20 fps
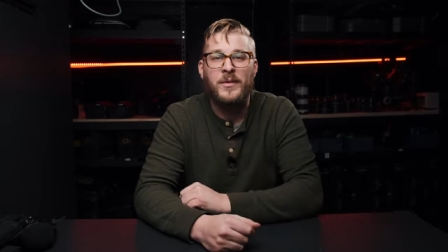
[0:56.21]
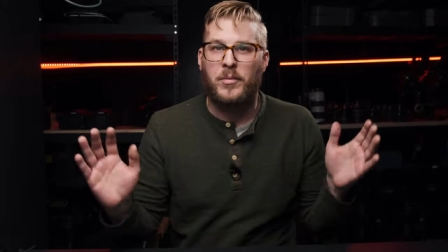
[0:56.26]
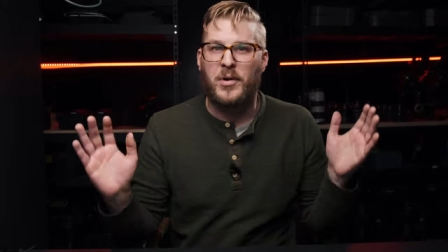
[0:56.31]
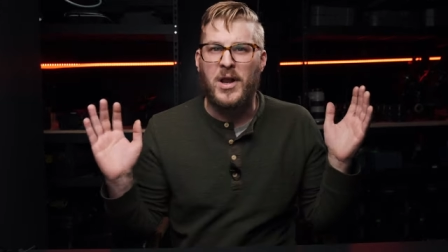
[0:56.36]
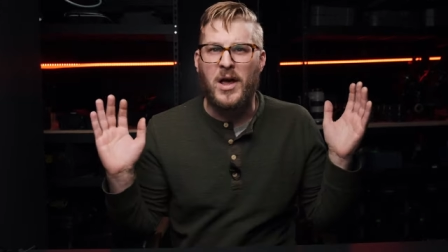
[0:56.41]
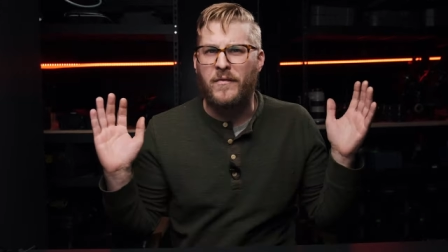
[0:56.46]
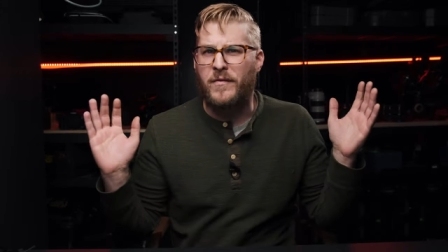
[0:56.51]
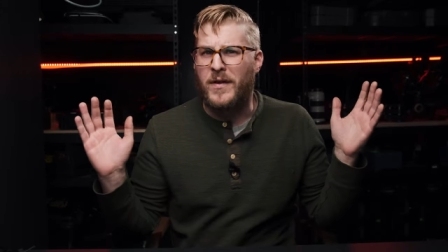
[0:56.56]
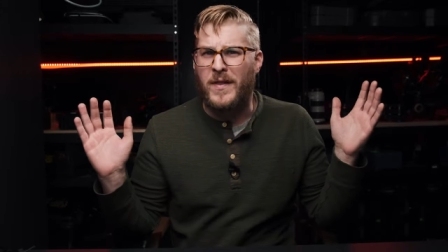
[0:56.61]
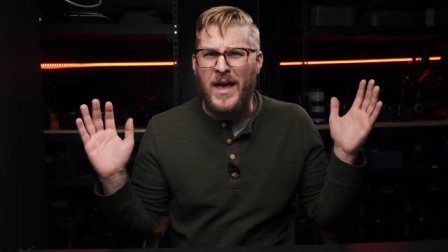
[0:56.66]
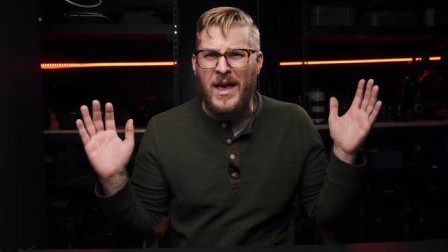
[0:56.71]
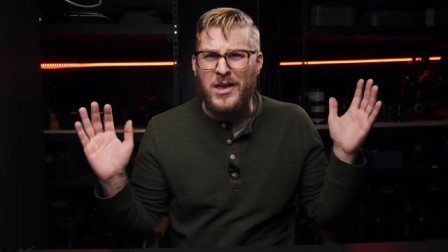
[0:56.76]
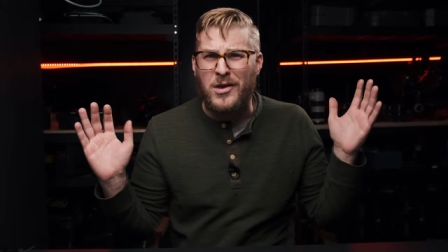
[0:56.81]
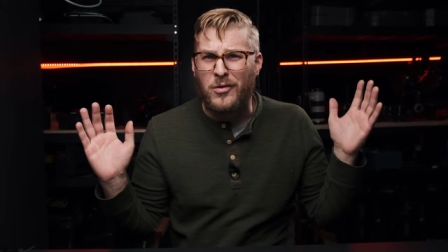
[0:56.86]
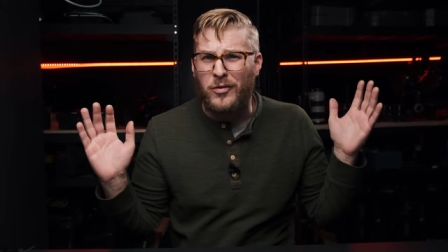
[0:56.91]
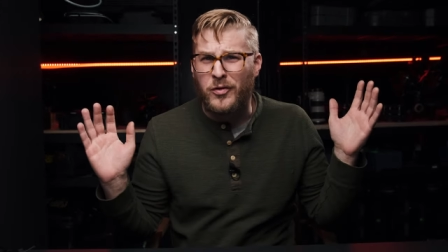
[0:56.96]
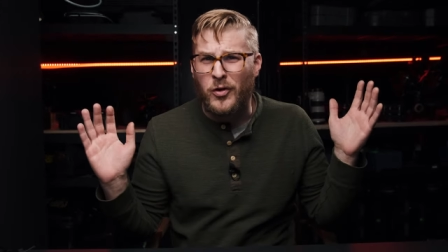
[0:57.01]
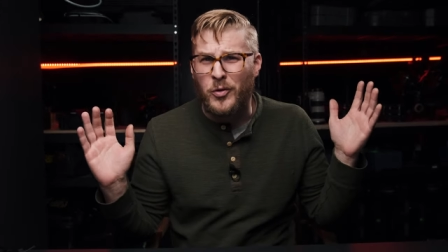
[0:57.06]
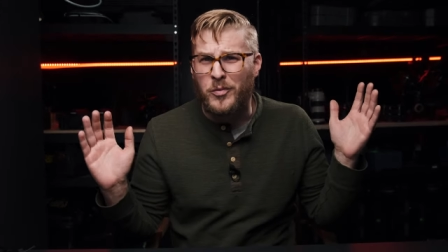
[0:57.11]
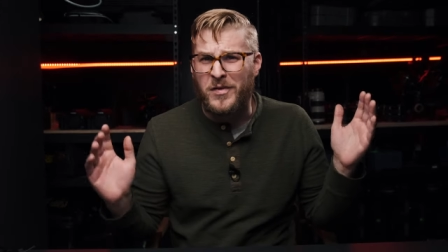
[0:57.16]
But enough of that
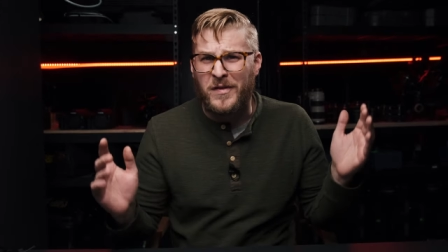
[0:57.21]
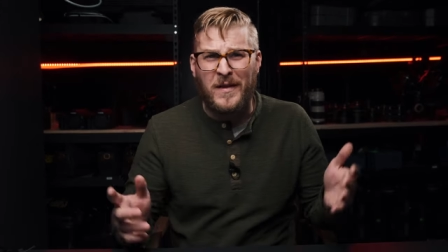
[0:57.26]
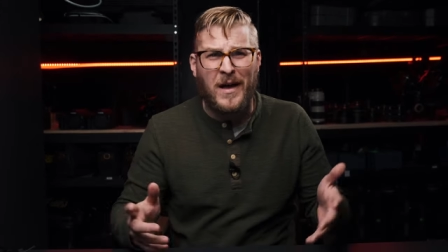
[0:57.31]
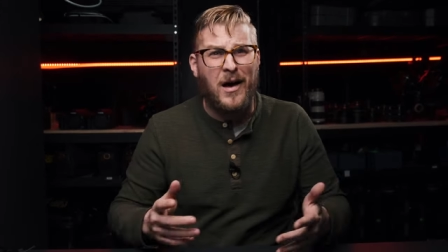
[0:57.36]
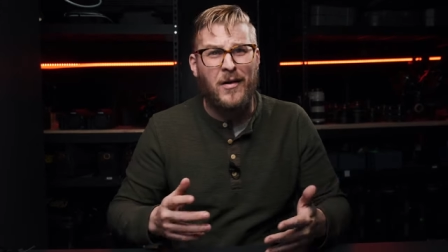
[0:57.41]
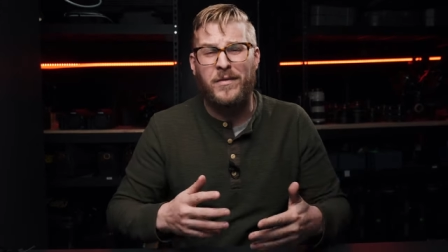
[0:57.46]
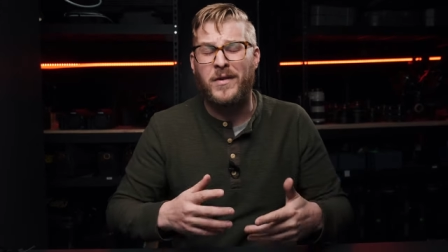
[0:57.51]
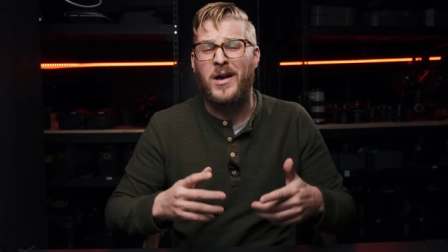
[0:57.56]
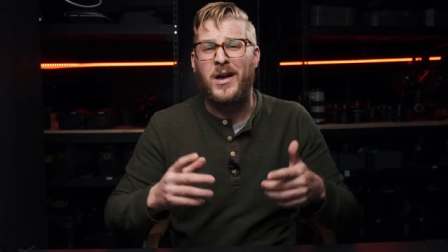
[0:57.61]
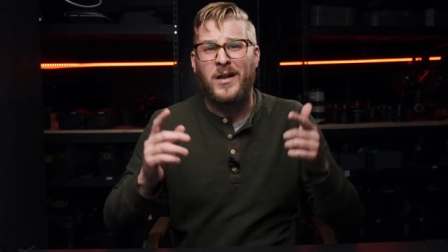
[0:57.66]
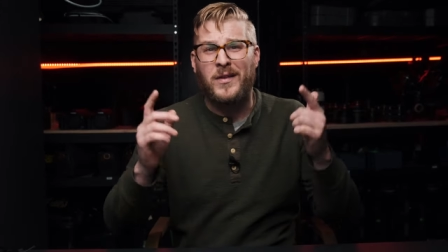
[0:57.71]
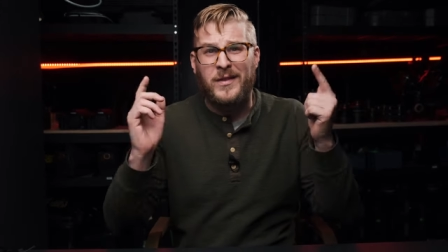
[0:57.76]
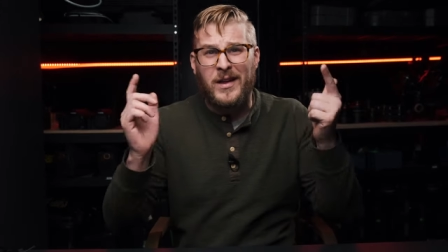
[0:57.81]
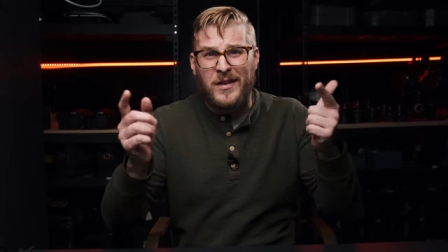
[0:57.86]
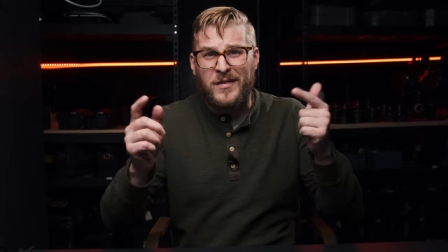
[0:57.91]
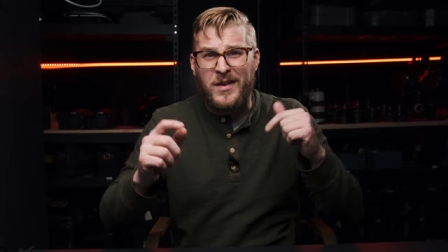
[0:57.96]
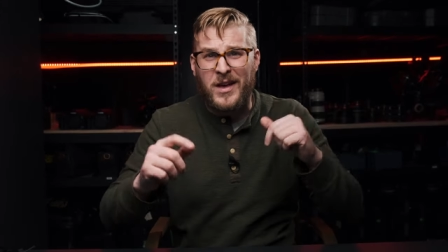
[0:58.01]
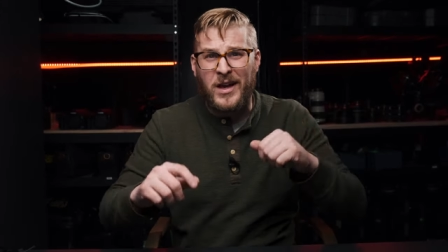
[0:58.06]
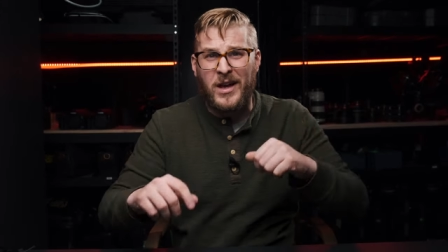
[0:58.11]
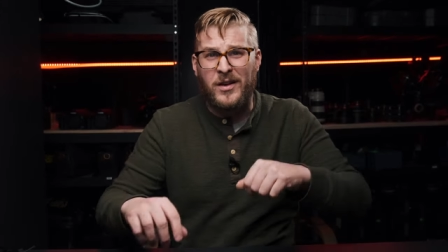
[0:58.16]
YouTube stuff,
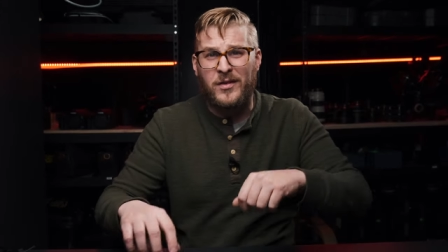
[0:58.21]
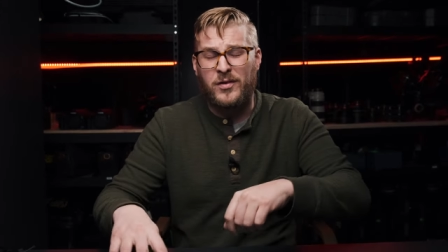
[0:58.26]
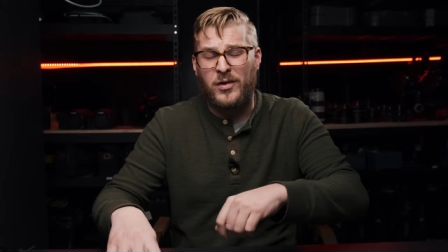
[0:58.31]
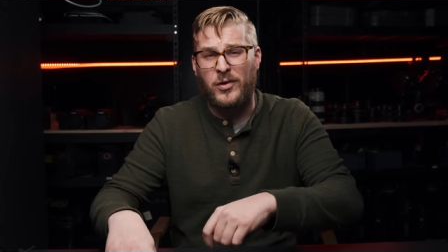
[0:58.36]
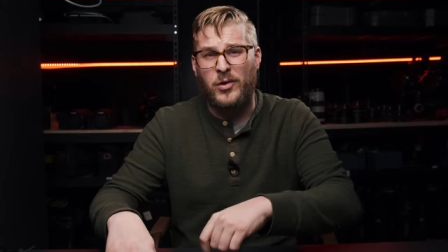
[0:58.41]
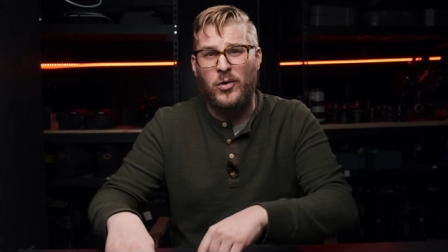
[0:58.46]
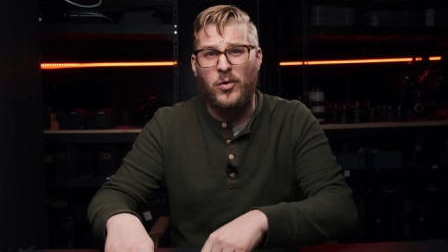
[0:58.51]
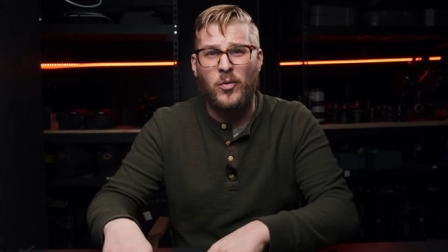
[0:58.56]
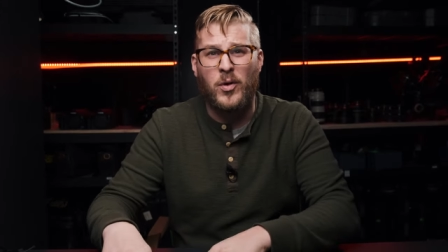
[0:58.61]
let's get into